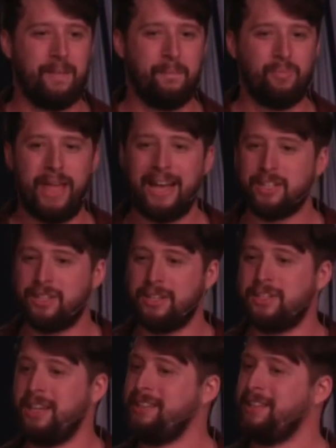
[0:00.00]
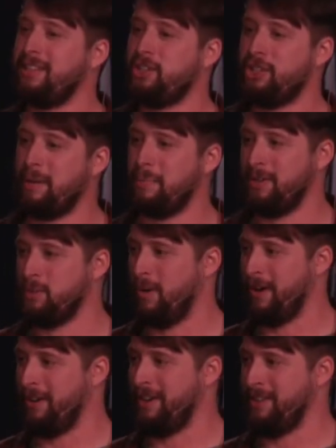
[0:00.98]
That's the scene that the shepherds
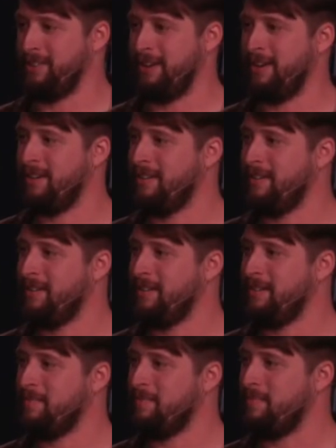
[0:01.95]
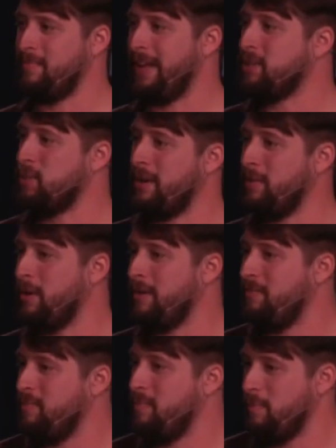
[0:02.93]
wander into. That's what it would have
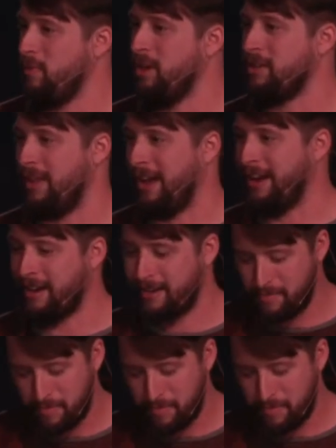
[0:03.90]
looked like.